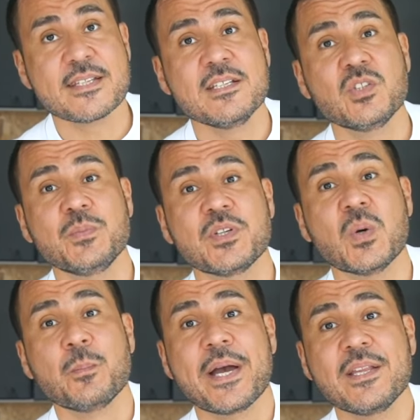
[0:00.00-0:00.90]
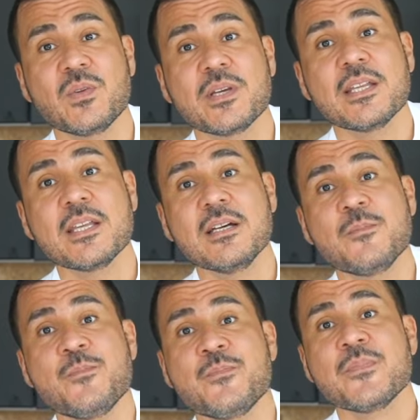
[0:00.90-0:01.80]
They need to be combined
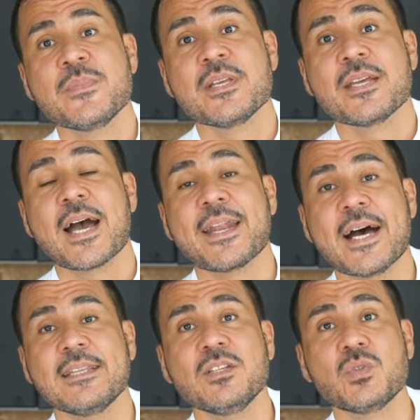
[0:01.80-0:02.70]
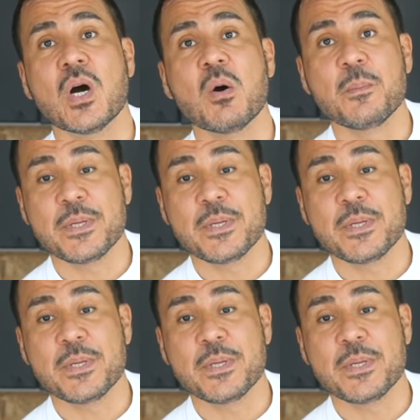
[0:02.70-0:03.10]
together and added to our